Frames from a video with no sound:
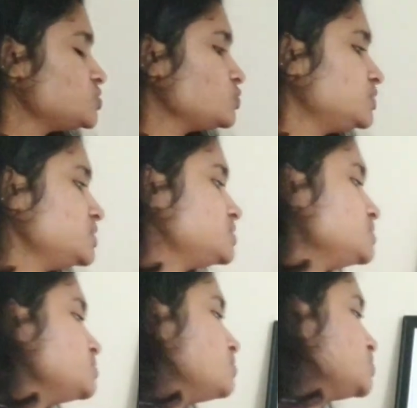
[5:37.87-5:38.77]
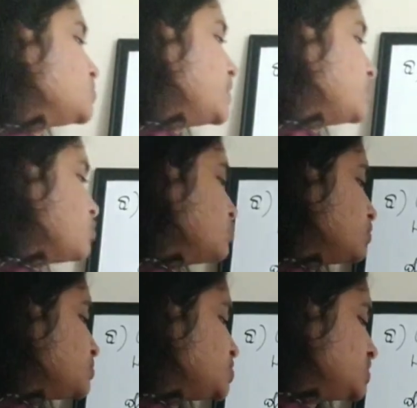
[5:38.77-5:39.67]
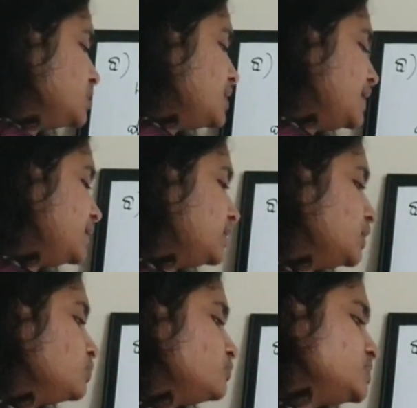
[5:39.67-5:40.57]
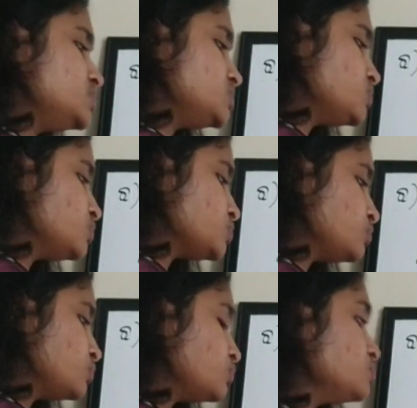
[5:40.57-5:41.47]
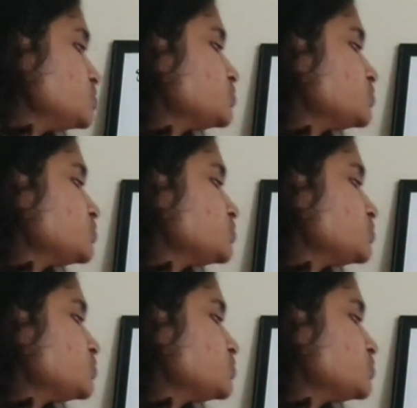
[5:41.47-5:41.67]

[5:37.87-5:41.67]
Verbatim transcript: So this is also a wrong option and none of this is also wrong.